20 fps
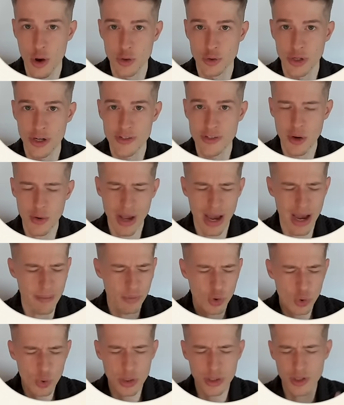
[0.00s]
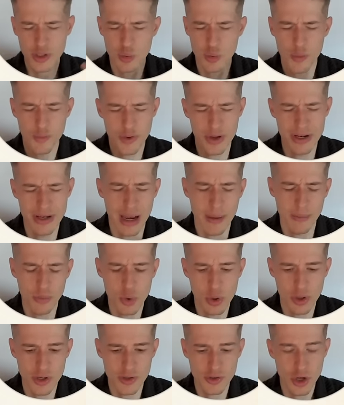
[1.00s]
So they say, okay, I'm doing this within here. I'm
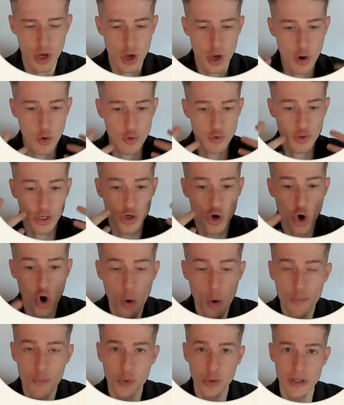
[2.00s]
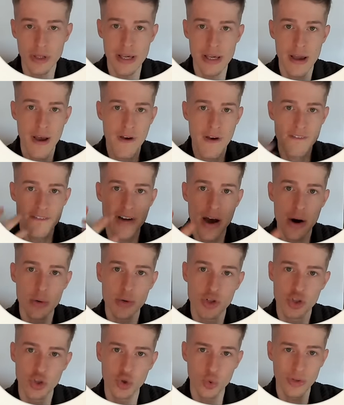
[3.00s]
doing this so that hopefully
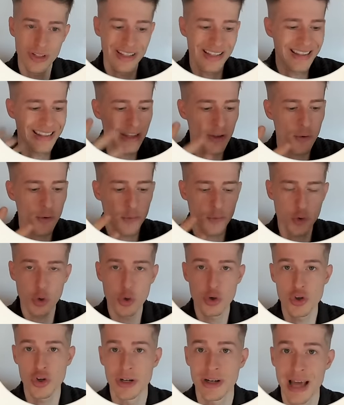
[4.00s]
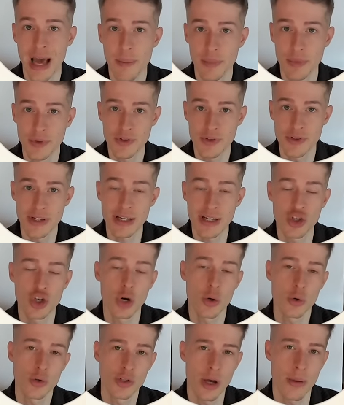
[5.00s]
very soon in the near future, it happens. It
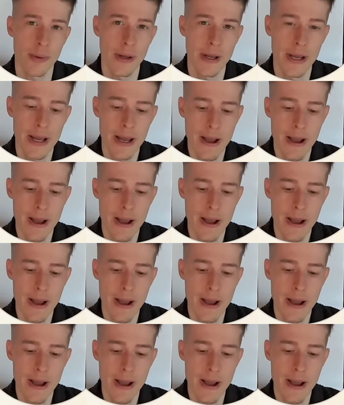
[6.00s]
shows up.